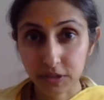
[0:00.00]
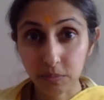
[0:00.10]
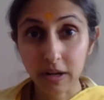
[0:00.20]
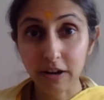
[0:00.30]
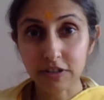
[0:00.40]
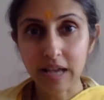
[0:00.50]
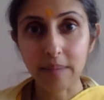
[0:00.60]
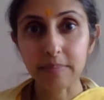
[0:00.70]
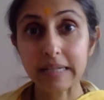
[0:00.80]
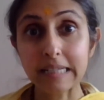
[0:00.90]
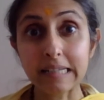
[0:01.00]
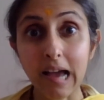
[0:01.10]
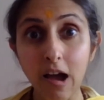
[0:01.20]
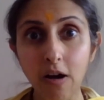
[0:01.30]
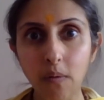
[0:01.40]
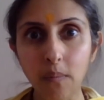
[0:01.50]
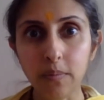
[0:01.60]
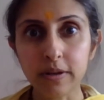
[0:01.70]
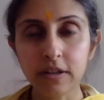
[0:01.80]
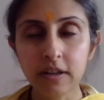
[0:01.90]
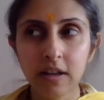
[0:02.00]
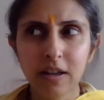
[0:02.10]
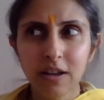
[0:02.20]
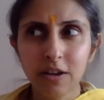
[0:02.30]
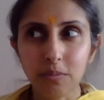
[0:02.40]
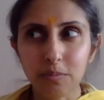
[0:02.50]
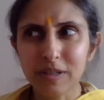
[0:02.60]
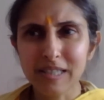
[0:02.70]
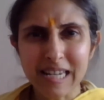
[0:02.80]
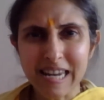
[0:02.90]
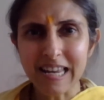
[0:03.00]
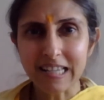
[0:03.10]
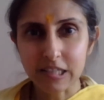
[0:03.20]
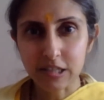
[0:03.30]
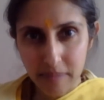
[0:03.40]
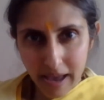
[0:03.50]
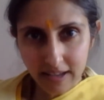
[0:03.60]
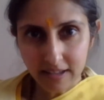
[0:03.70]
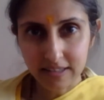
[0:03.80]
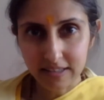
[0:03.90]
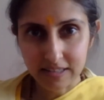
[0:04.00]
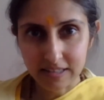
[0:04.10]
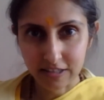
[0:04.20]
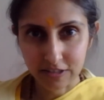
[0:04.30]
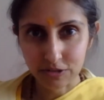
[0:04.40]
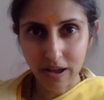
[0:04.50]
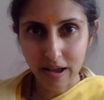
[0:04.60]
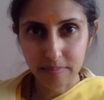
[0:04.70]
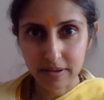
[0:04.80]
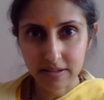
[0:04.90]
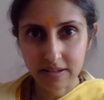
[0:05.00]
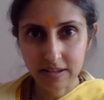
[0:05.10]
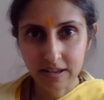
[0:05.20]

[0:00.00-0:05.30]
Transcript: Whatever's happening now, we didn't expect these things to happen.